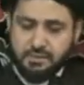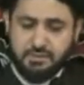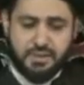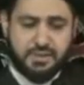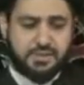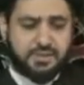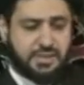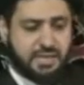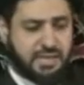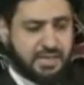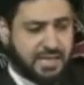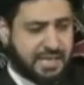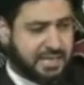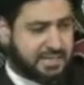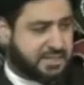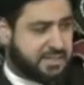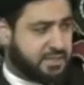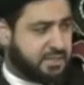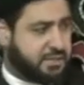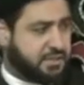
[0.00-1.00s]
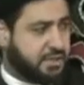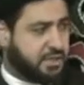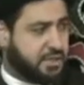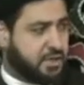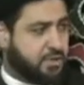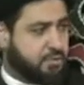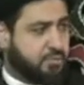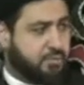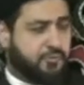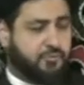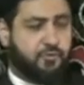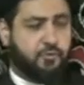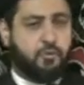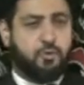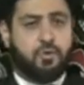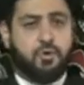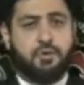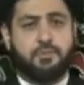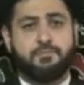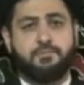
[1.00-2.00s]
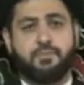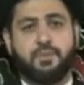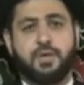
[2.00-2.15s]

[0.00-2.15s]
let's say last year, the year before,